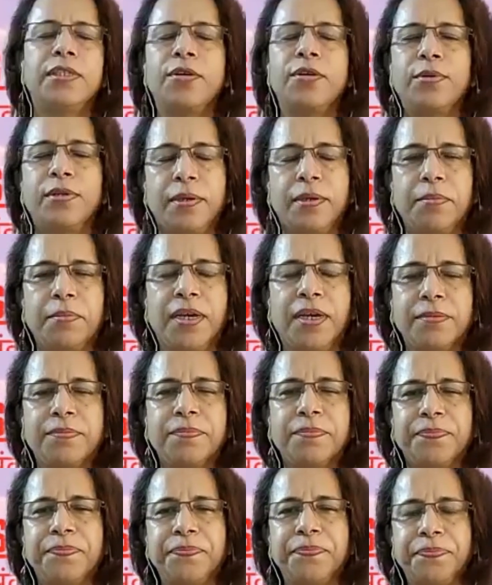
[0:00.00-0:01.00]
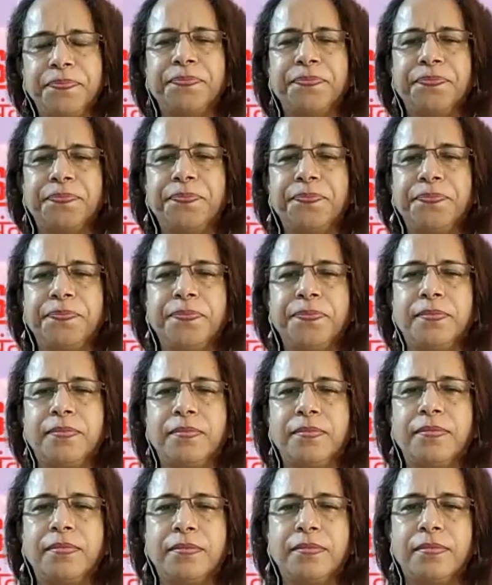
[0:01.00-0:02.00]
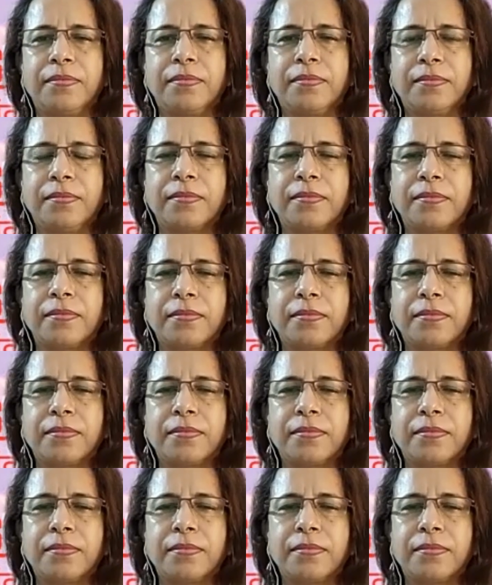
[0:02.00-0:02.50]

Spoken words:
has got deep valleys,